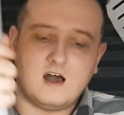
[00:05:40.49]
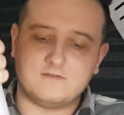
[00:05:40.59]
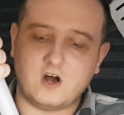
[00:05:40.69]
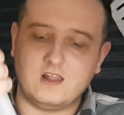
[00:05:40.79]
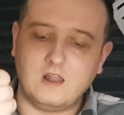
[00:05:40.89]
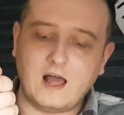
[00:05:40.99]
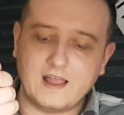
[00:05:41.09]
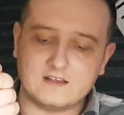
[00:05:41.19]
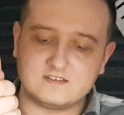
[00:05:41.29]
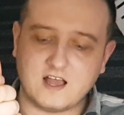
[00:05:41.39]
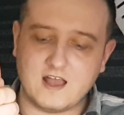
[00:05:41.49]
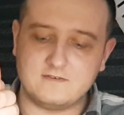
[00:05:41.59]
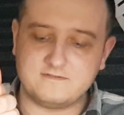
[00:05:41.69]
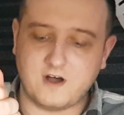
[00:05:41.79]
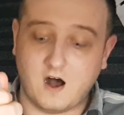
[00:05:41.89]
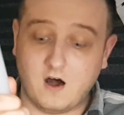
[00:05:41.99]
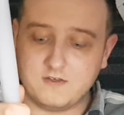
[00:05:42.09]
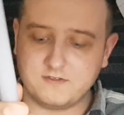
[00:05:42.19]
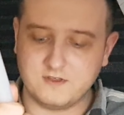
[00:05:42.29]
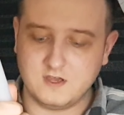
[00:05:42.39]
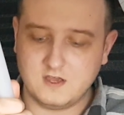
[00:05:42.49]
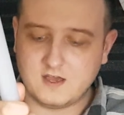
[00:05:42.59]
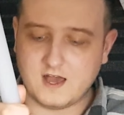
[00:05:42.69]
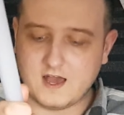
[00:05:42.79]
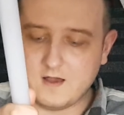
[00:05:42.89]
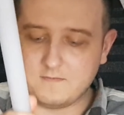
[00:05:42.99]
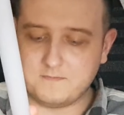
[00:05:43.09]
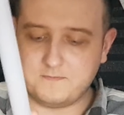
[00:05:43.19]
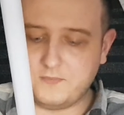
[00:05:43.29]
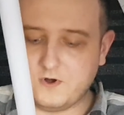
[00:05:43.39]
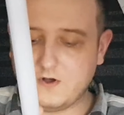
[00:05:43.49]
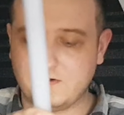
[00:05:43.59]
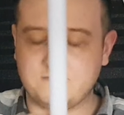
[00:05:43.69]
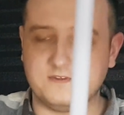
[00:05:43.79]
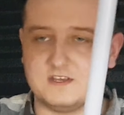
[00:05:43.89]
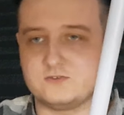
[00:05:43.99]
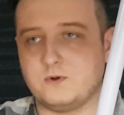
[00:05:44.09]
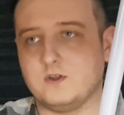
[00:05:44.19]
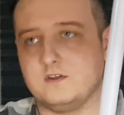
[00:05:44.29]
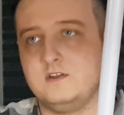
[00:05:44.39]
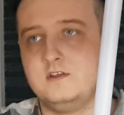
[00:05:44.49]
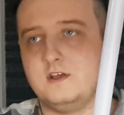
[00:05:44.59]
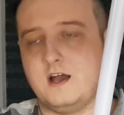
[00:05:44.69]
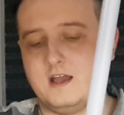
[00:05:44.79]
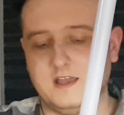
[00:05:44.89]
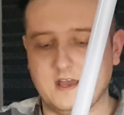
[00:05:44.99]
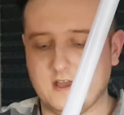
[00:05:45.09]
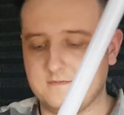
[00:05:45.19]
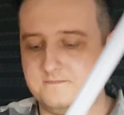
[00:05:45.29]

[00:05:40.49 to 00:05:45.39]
I've got a lighter cyan for Hoth, but for this one I